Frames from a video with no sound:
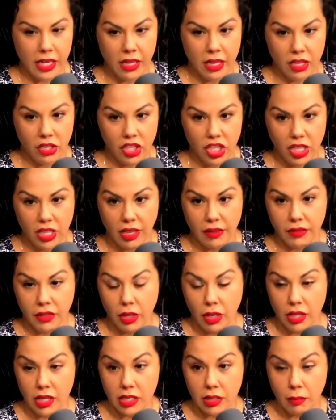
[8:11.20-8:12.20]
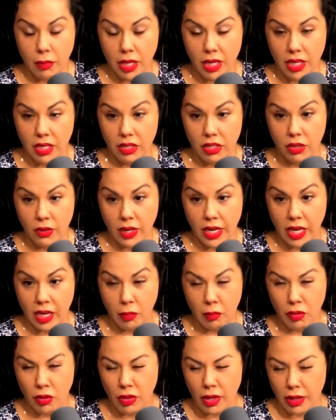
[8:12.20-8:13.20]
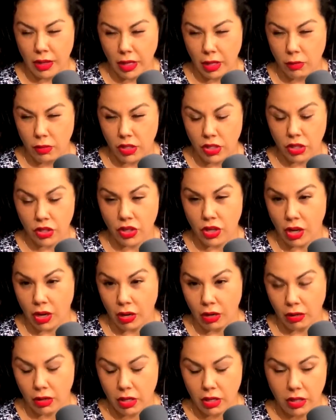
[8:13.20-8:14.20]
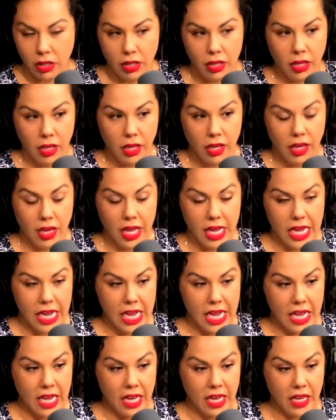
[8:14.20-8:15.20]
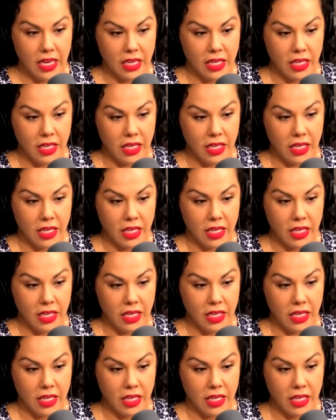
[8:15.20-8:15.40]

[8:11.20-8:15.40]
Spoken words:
that she left all this money to an animal. I think it was her dog. And